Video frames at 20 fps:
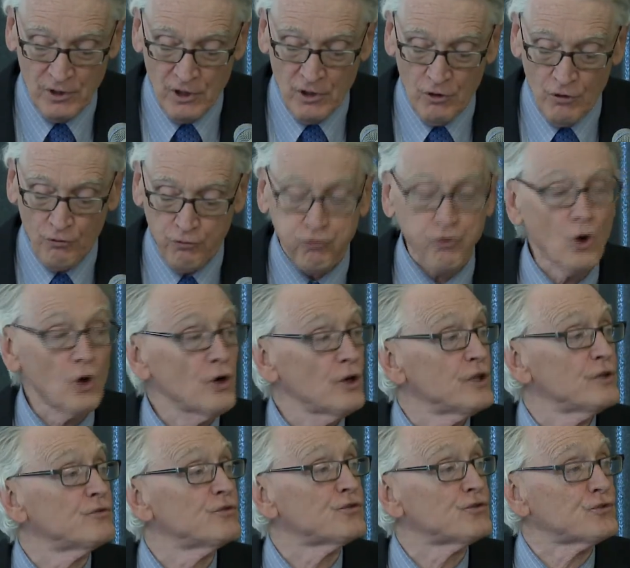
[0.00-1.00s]
for
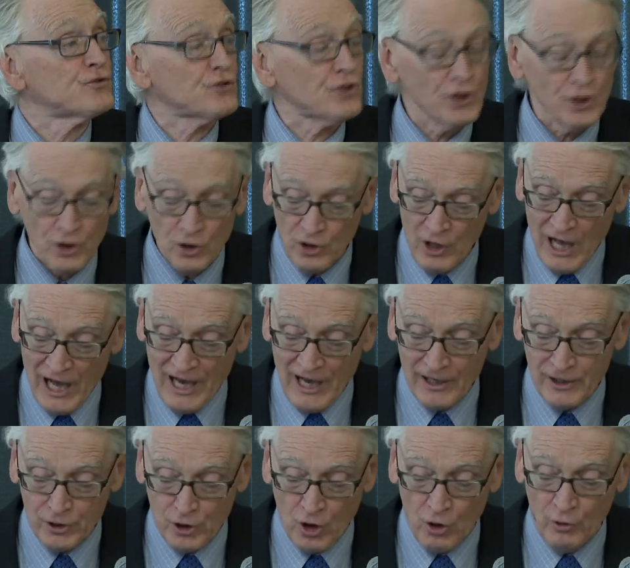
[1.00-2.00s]
its still
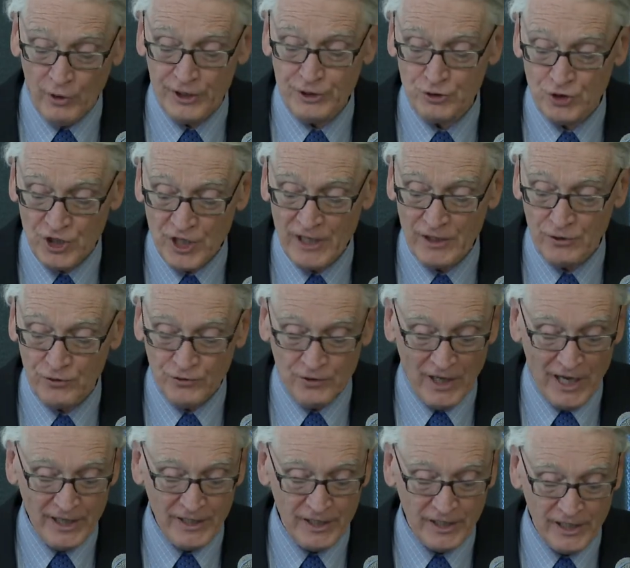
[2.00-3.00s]
ongoing
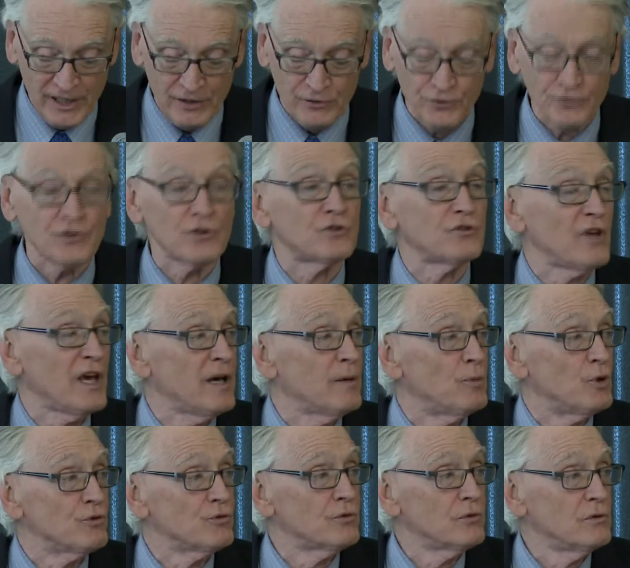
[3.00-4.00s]
genocide against the
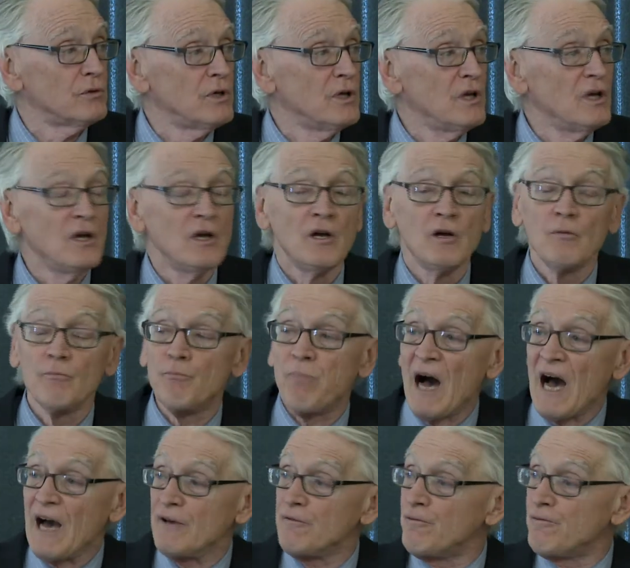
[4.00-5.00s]
Tamils
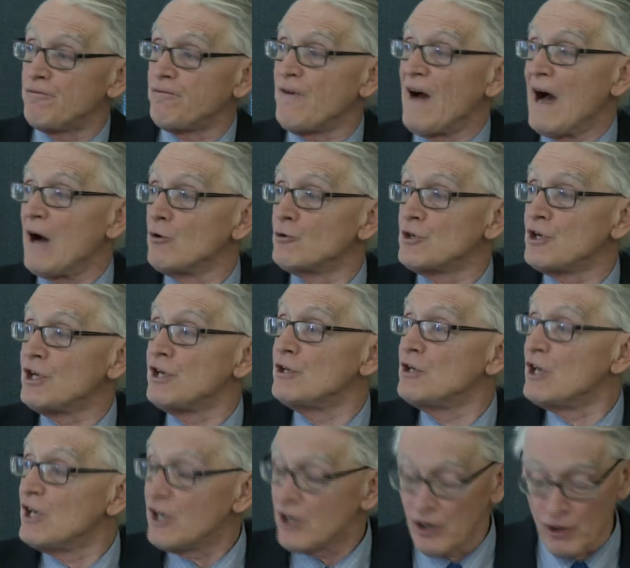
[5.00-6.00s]
by founding
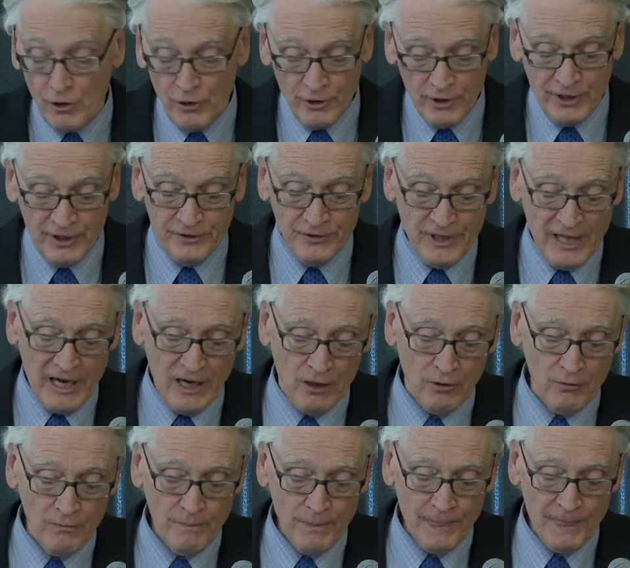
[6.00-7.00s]
here and now
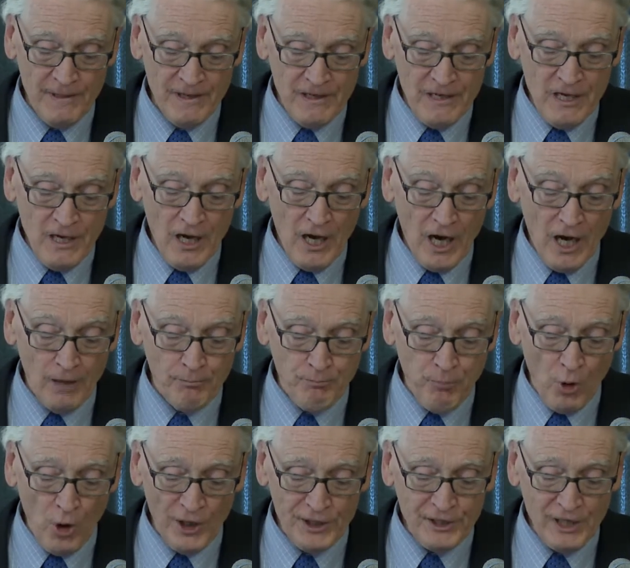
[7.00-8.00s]
a
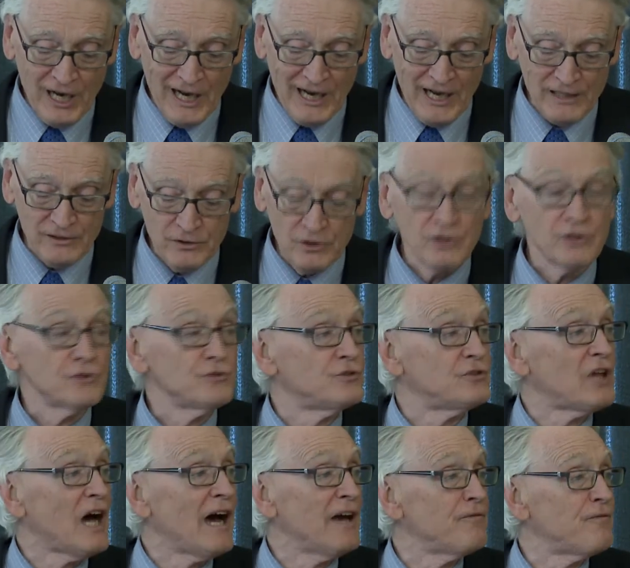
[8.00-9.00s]
boycott,
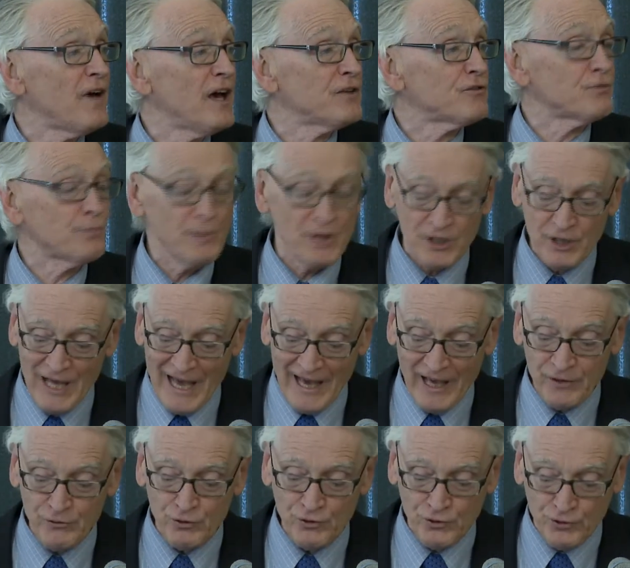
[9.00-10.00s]
divestment,
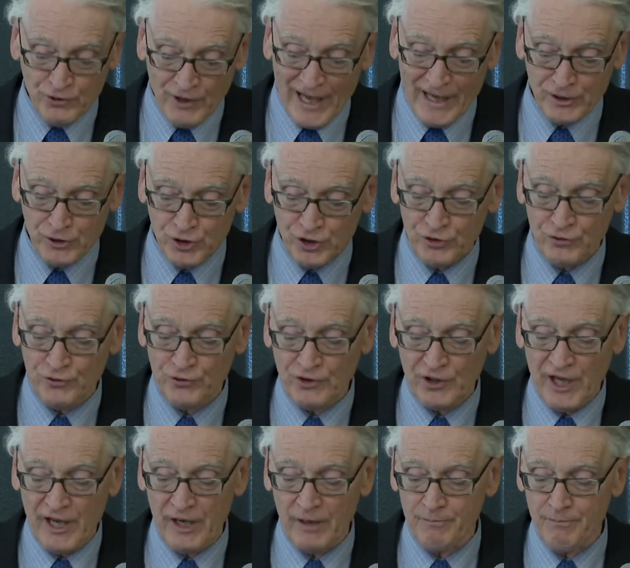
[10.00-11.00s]
and sanctions
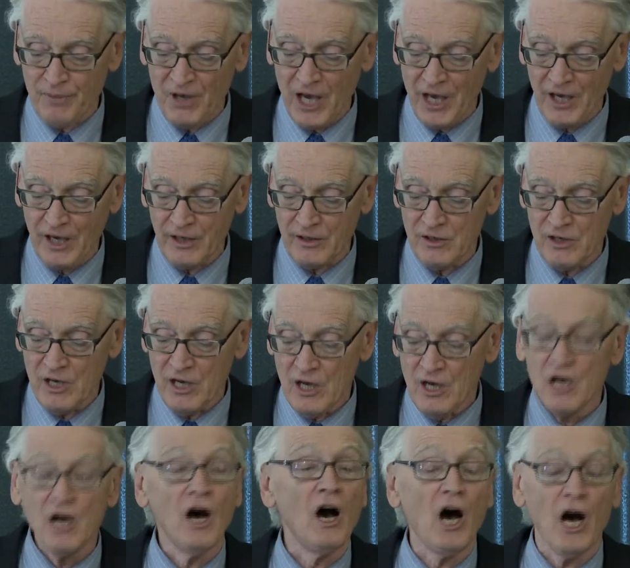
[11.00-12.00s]
campaign
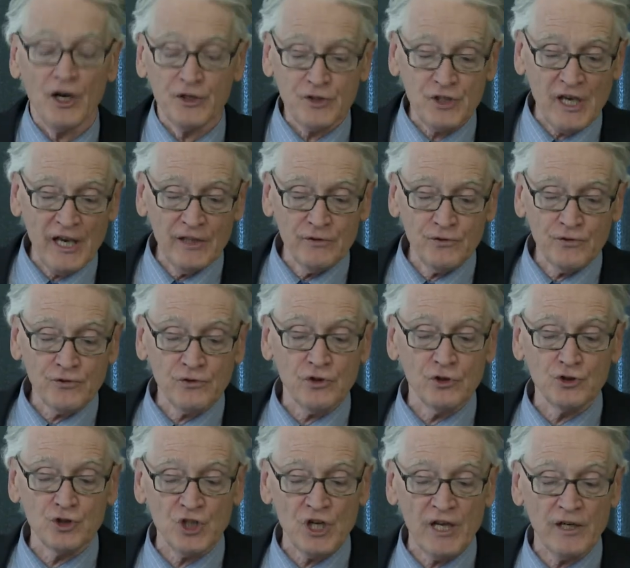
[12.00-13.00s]
against the
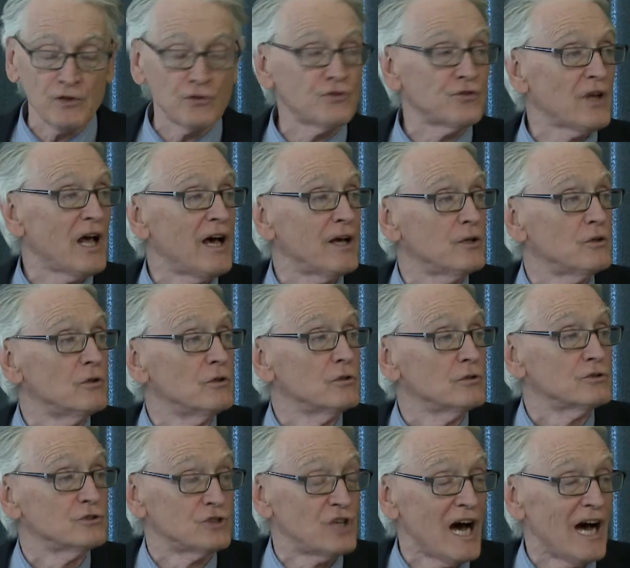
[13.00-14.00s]
genocidal
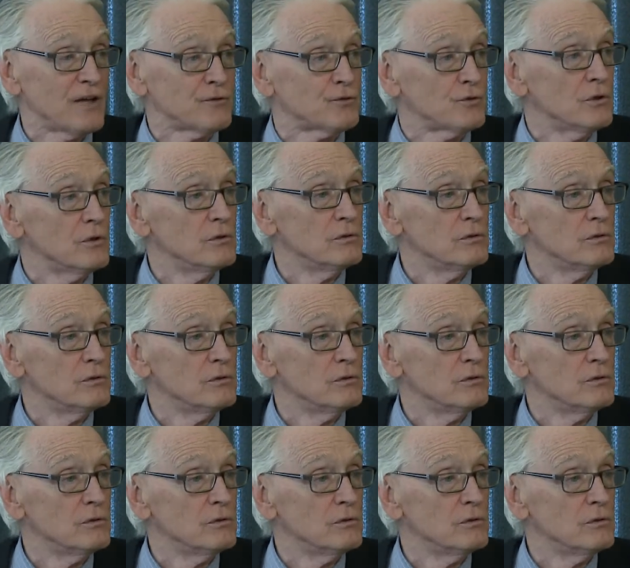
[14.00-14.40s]
Gassel.